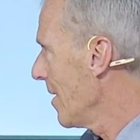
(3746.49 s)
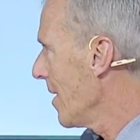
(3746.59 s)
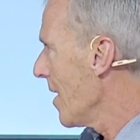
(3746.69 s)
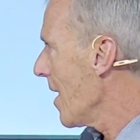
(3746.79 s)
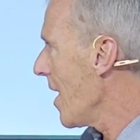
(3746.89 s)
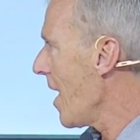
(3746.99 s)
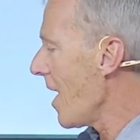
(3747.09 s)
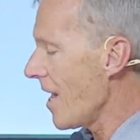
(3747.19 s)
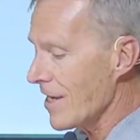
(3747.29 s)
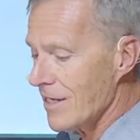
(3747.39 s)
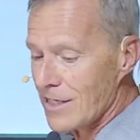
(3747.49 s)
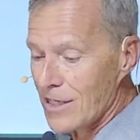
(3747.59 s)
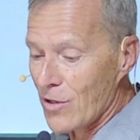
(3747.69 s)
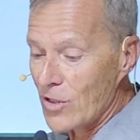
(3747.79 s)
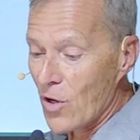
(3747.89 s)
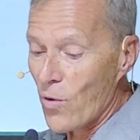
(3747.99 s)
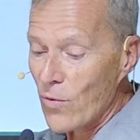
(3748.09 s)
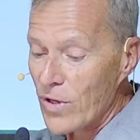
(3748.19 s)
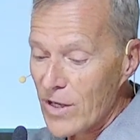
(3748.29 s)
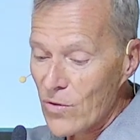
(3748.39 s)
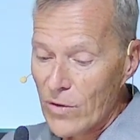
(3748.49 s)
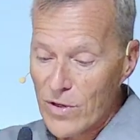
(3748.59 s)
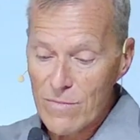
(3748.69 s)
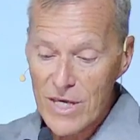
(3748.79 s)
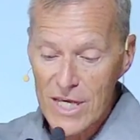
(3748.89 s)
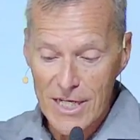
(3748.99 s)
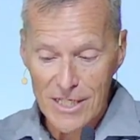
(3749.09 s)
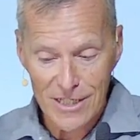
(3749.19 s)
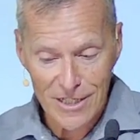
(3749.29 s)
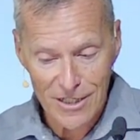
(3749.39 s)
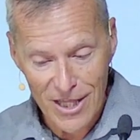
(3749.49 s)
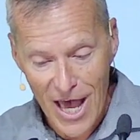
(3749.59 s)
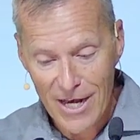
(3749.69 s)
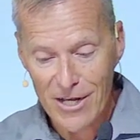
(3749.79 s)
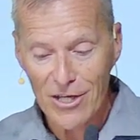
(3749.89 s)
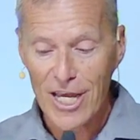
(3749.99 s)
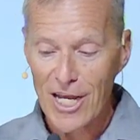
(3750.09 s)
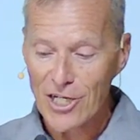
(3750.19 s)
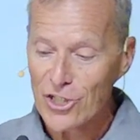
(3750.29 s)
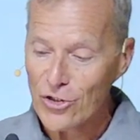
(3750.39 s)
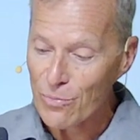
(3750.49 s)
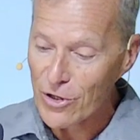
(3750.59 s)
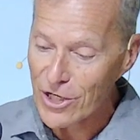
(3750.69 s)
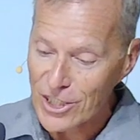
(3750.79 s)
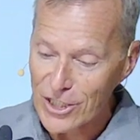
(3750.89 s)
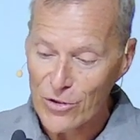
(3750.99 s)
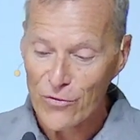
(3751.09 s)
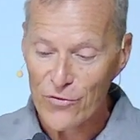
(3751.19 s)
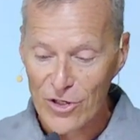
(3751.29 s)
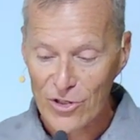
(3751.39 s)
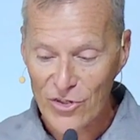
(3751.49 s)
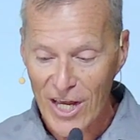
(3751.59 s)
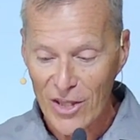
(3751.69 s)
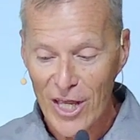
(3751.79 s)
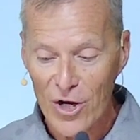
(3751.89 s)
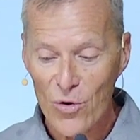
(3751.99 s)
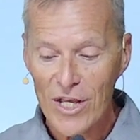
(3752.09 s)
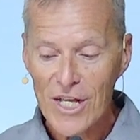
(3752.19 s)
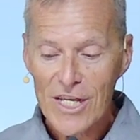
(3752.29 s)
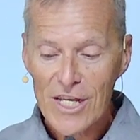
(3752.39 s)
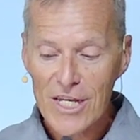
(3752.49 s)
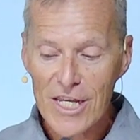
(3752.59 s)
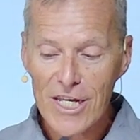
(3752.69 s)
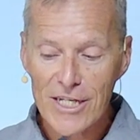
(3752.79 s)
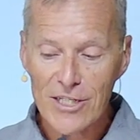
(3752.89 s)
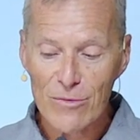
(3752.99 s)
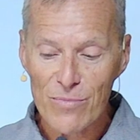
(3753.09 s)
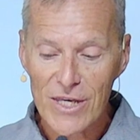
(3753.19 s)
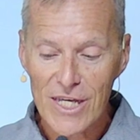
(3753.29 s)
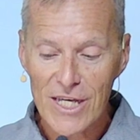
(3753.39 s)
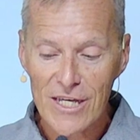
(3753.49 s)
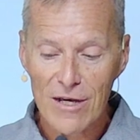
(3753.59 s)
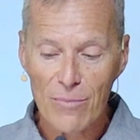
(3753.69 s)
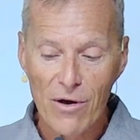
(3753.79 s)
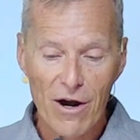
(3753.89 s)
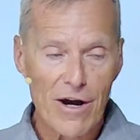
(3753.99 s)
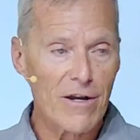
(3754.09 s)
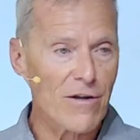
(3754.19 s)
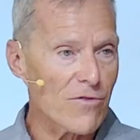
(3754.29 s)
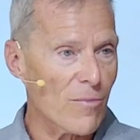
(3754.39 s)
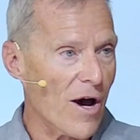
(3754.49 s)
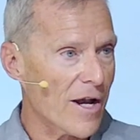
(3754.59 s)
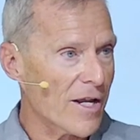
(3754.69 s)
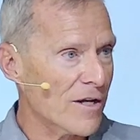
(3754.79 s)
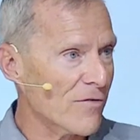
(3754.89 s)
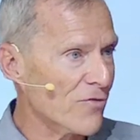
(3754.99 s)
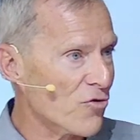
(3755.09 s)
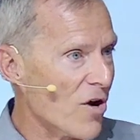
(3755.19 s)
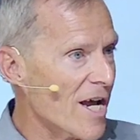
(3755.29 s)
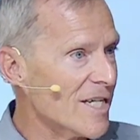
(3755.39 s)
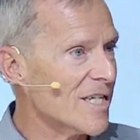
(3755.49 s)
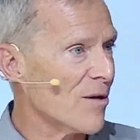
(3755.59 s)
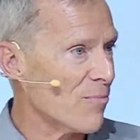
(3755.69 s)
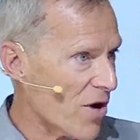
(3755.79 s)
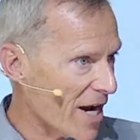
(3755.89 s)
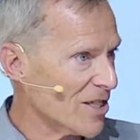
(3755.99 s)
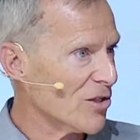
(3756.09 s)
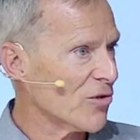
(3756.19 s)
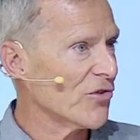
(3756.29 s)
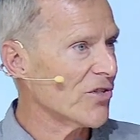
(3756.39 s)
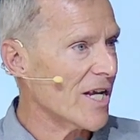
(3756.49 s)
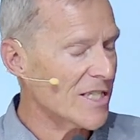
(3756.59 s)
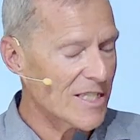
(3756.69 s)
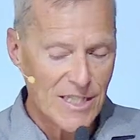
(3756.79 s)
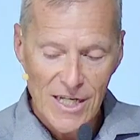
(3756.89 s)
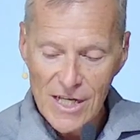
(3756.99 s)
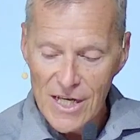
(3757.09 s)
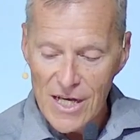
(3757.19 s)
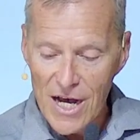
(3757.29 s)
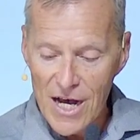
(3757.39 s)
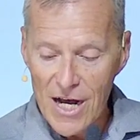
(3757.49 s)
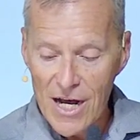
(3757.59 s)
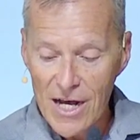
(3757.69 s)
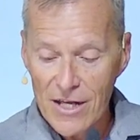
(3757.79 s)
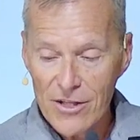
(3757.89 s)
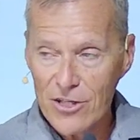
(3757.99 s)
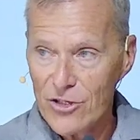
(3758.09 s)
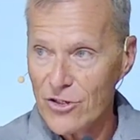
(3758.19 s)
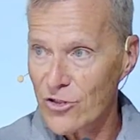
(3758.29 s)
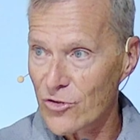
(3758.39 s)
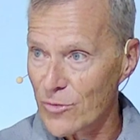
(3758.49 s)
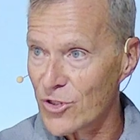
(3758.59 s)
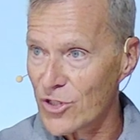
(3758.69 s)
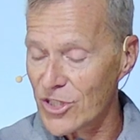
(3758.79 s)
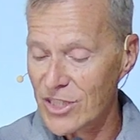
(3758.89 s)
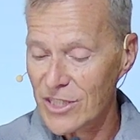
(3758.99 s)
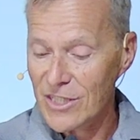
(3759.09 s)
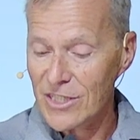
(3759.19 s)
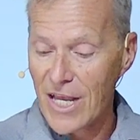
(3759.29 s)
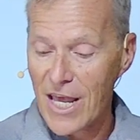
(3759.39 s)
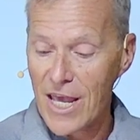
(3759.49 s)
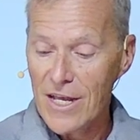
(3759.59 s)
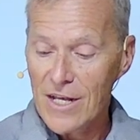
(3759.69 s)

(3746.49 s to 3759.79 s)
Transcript: And you know, when we when we meet that occasional person who feels like they don't need to be a part of the body of Christ in a practical sense, uh, the, the scriptures say,